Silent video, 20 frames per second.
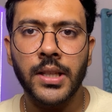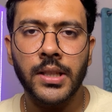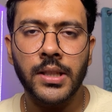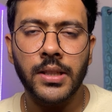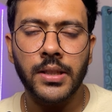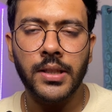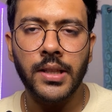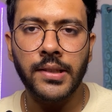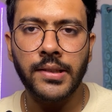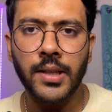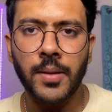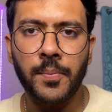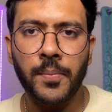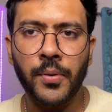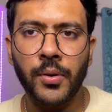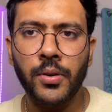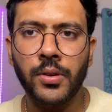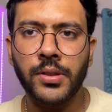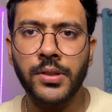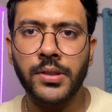This
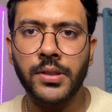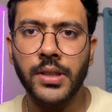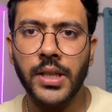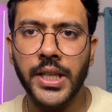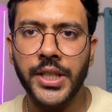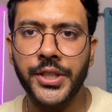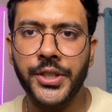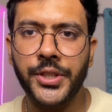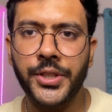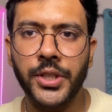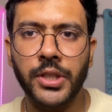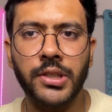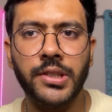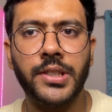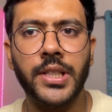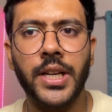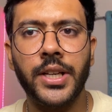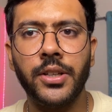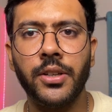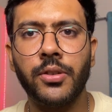approach ensures
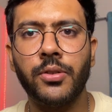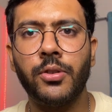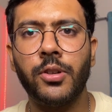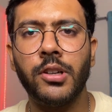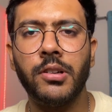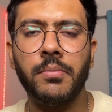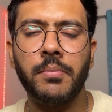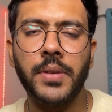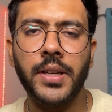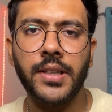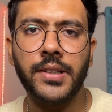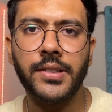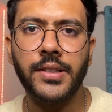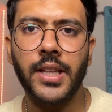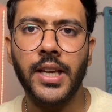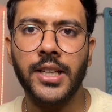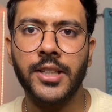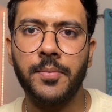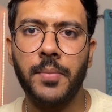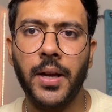that your code meets the
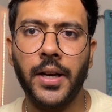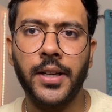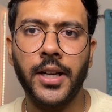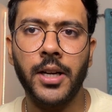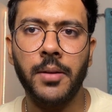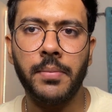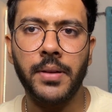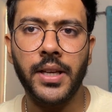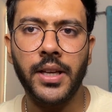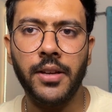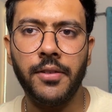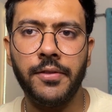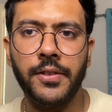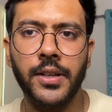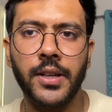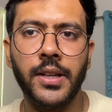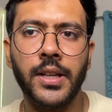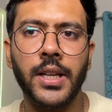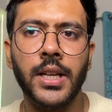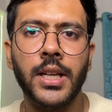expected
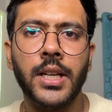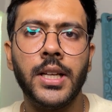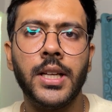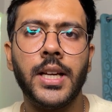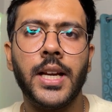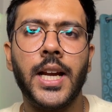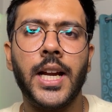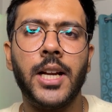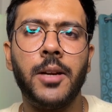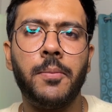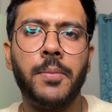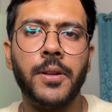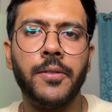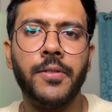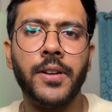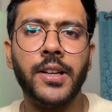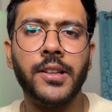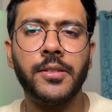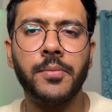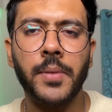behavior and
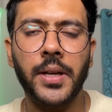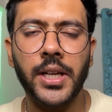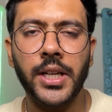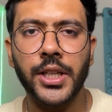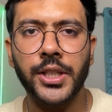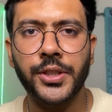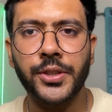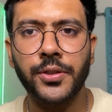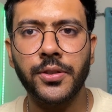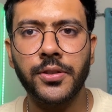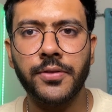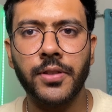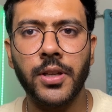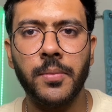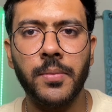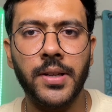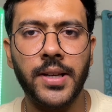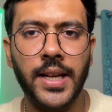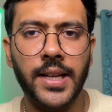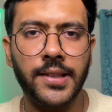prevents many issues
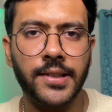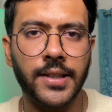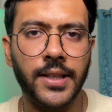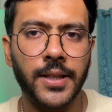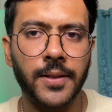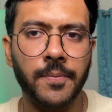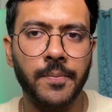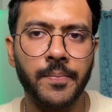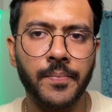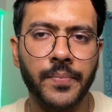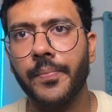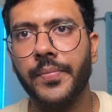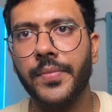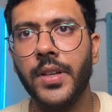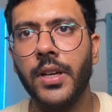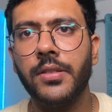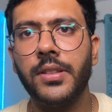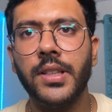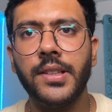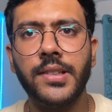from arising.
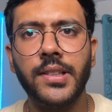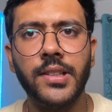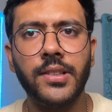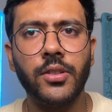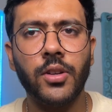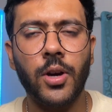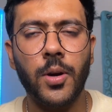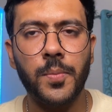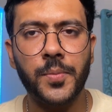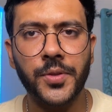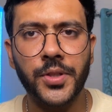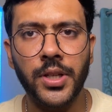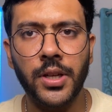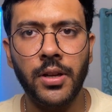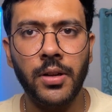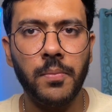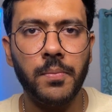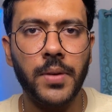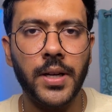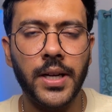Now this is
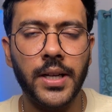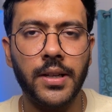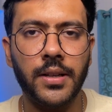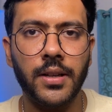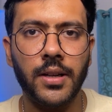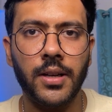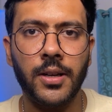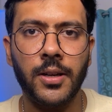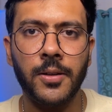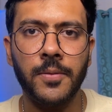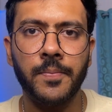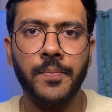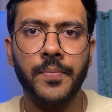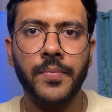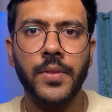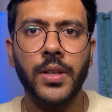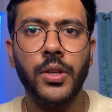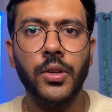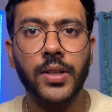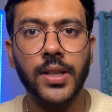optional but uh,
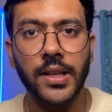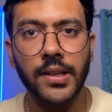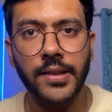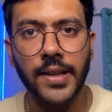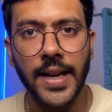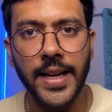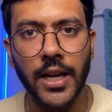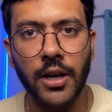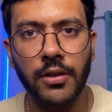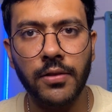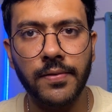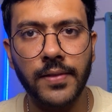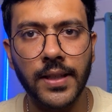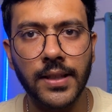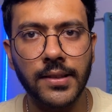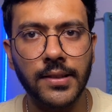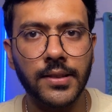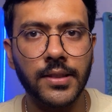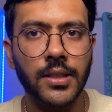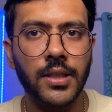you can try out
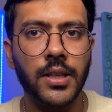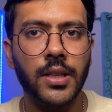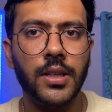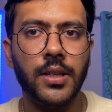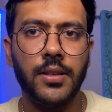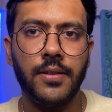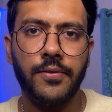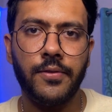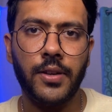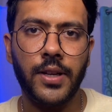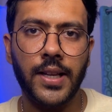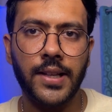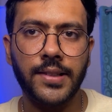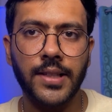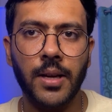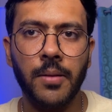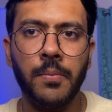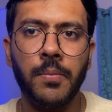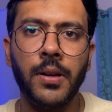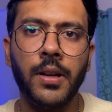once. For
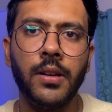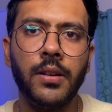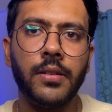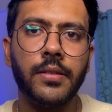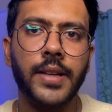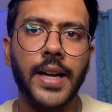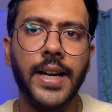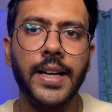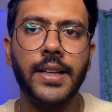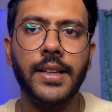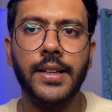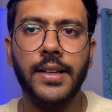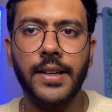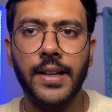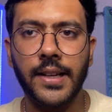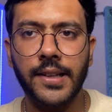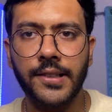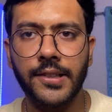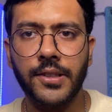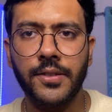example, write
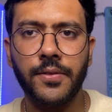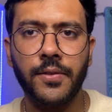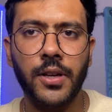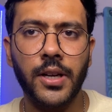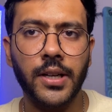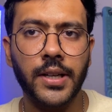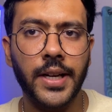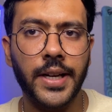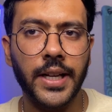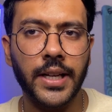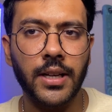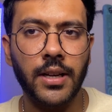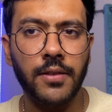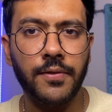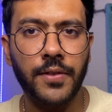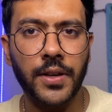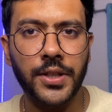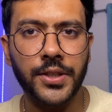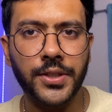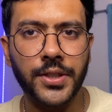tests for critical
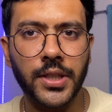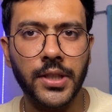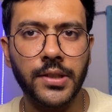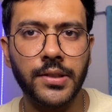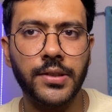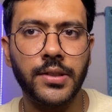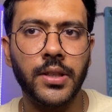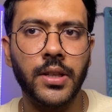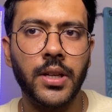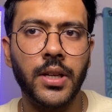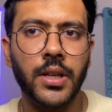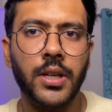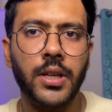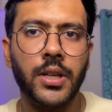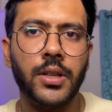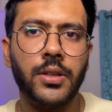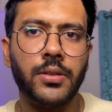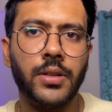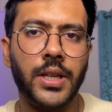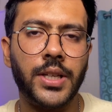functions
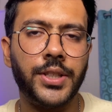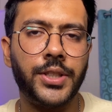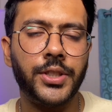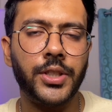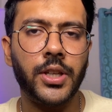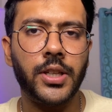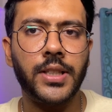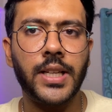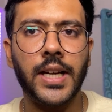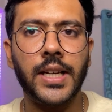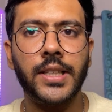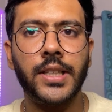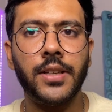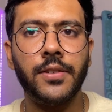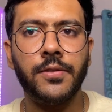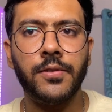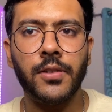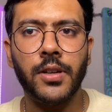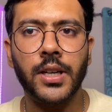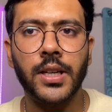to ensure that they
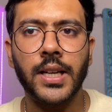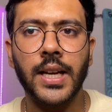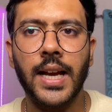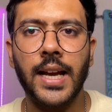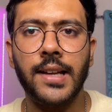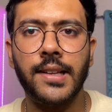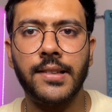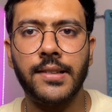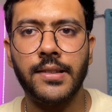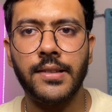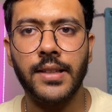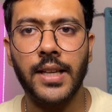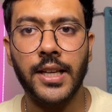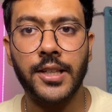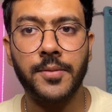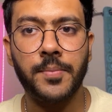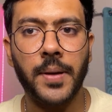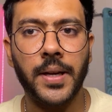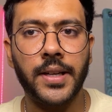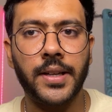work as
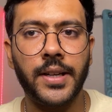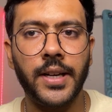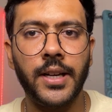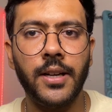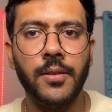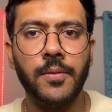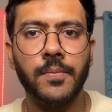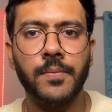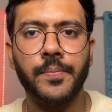expected